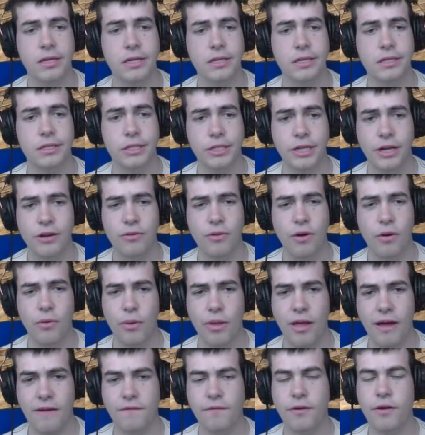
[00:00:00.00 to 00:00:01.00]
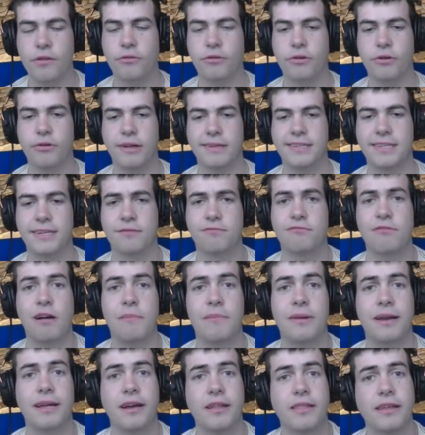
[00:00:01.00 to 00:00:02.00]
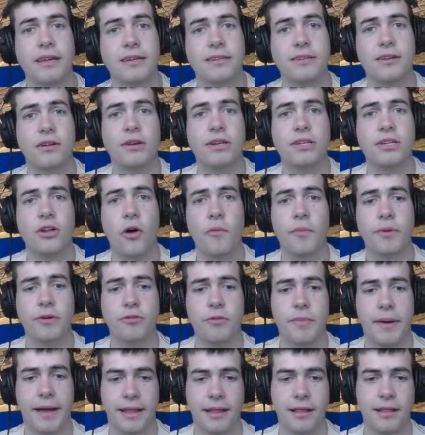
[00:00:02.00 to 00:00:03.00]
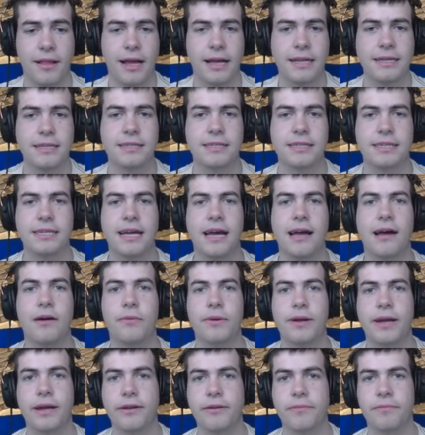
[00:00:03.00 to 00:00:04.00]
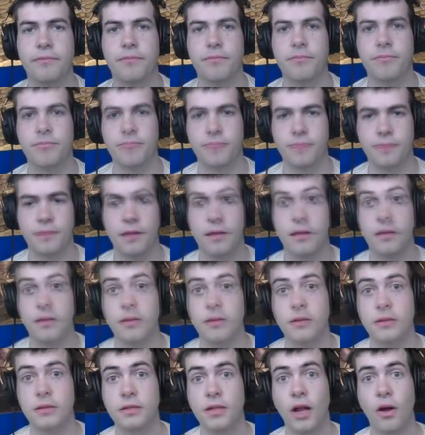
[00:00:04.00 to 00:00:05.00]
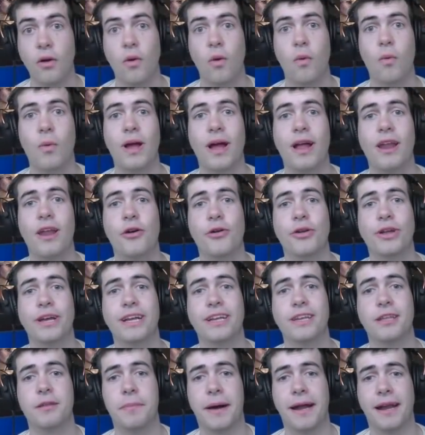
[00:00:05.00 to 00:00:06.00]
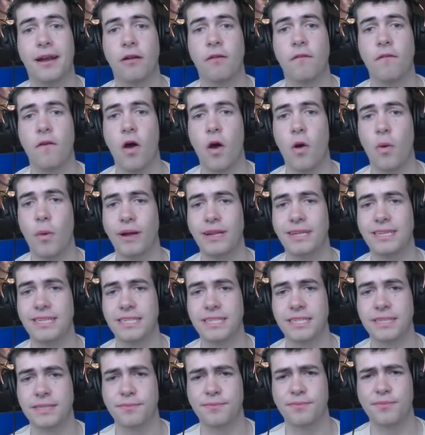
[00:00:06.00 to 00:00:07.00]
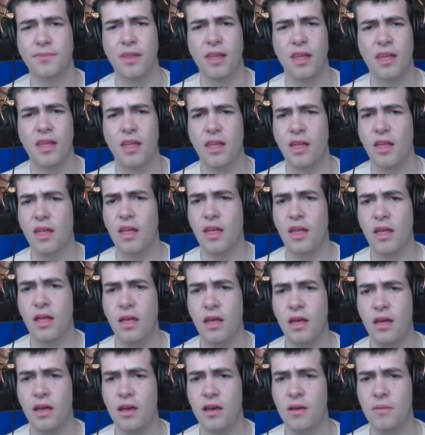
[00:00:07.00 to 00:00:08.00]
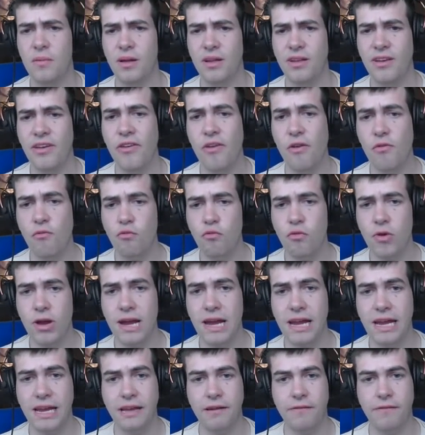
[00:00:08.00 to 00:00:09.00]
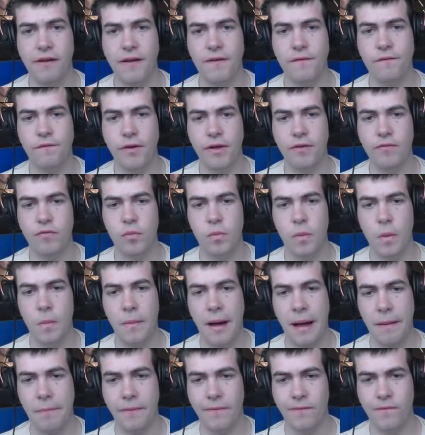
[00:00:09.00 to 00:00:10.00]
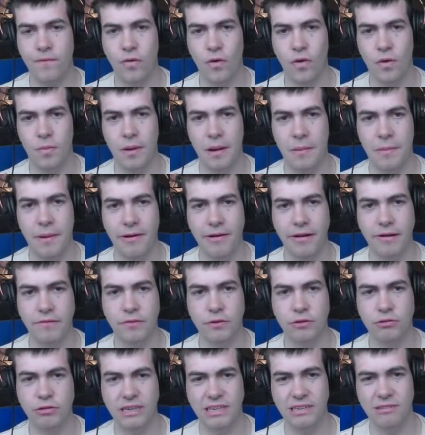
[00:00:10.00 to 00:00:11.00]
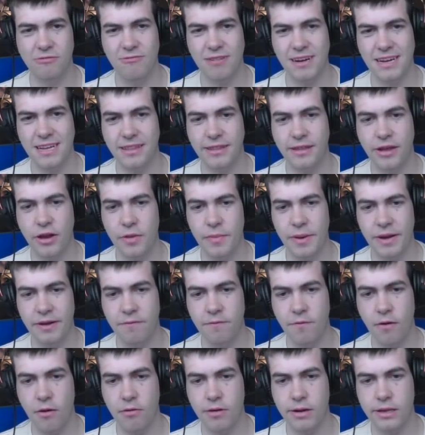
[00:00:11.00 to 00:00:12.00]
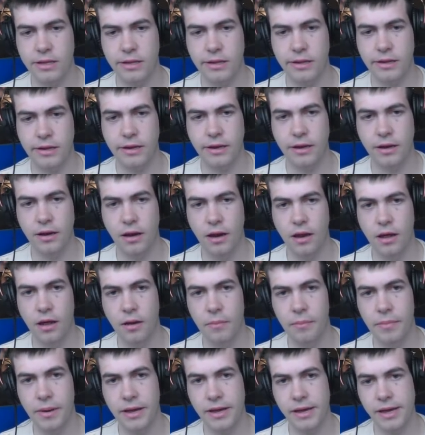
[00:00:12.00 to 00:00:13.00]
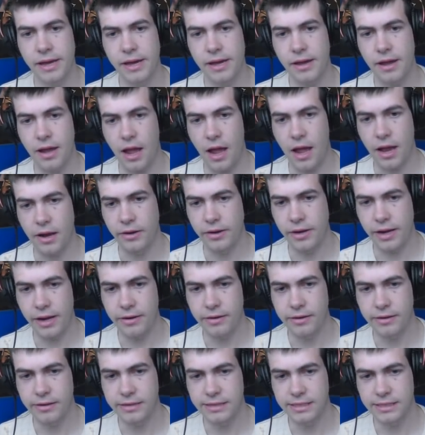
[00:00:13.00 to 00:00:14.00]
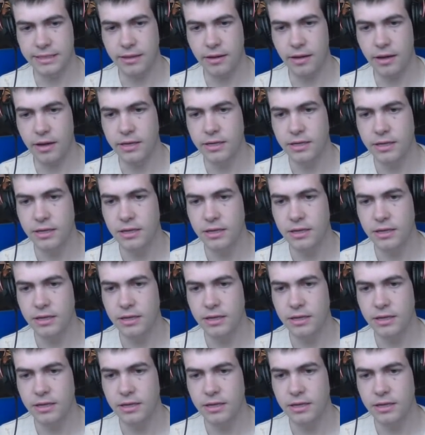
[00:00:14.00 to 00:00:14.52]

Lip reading: So, without further ado, that's enough rambling, I think, so let's hop into a battle and see how we get on. So, we are loading into the Battle of Oasis. Not really a very favourable map for Barbarian Infantry. Really, the only bit of forest is this little bit here and down this side,